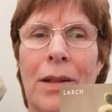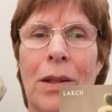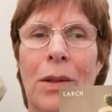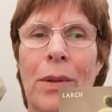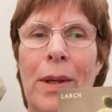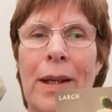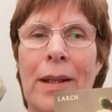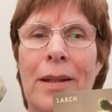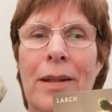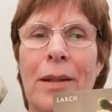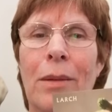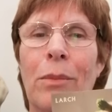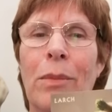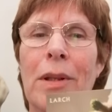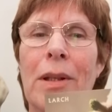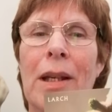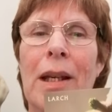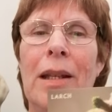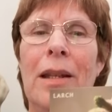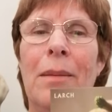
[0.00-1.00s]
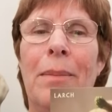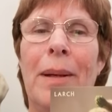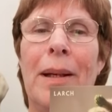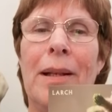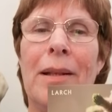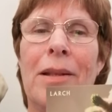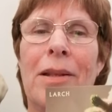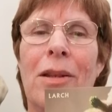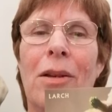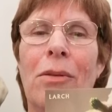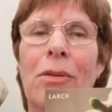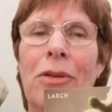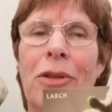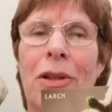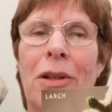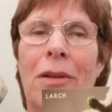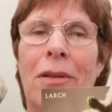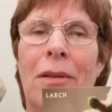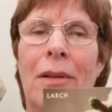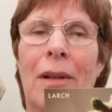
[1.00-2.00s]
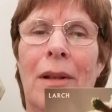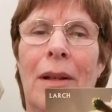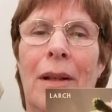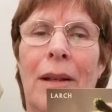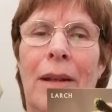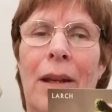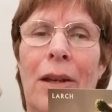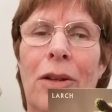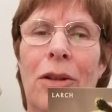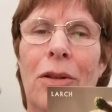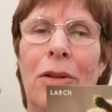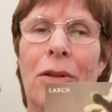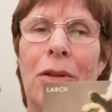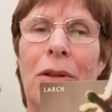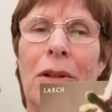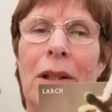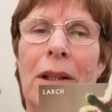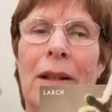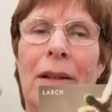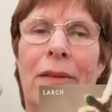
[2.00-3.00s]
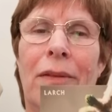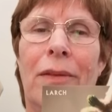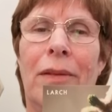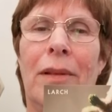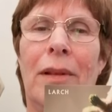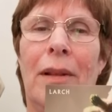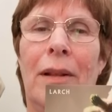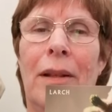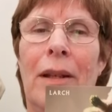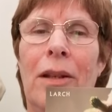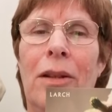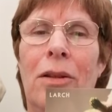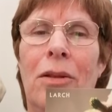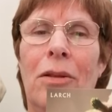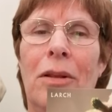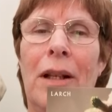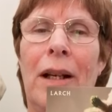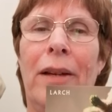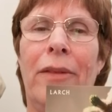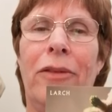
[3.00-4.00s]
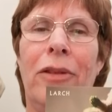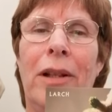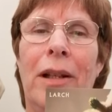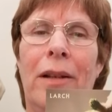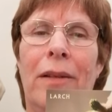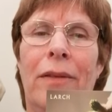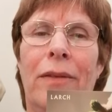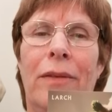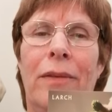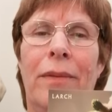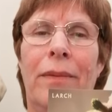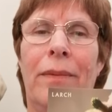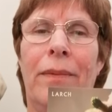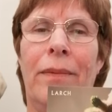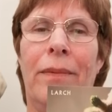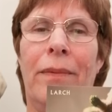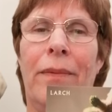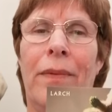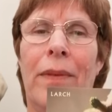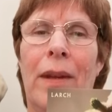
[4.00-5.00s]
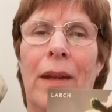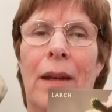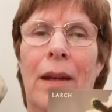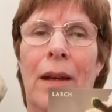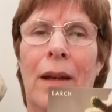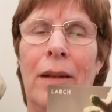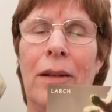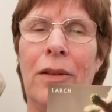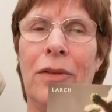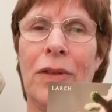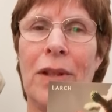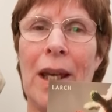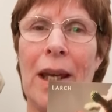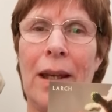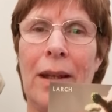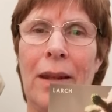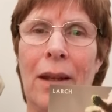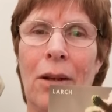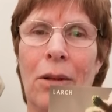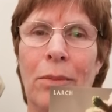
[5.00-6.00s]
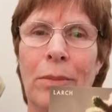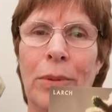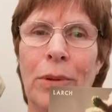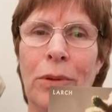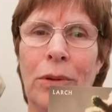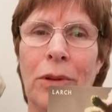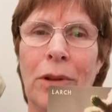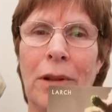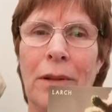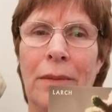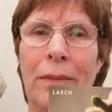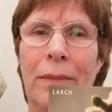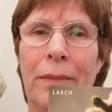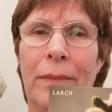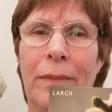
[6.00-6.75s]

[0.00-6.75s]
So, has someone in the past told you that you're not good enough, that you're not clever enough? And you've taken that on board.